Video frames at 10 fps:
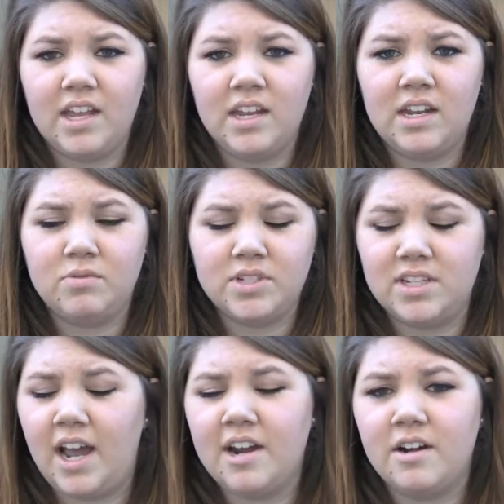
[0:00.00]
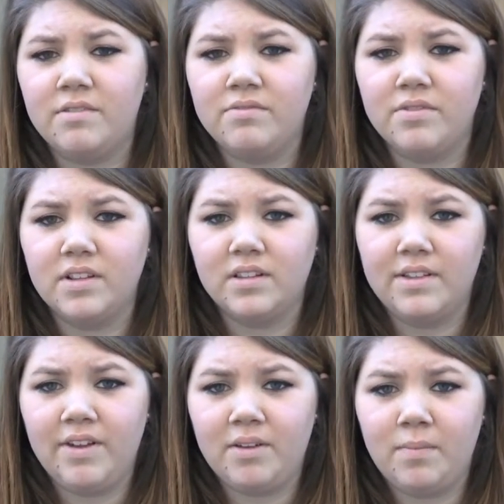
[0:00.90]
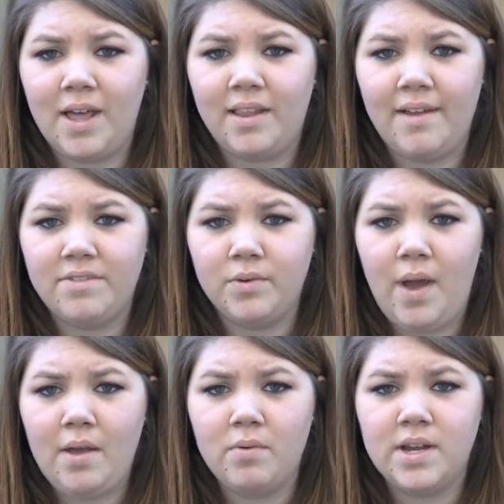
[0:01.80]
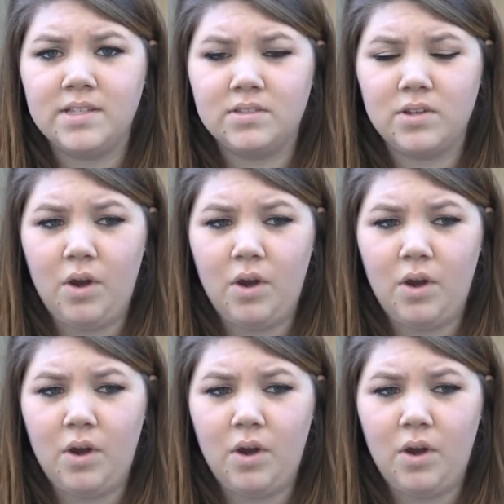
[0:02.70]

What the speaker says: and was tired of living my life the way it was,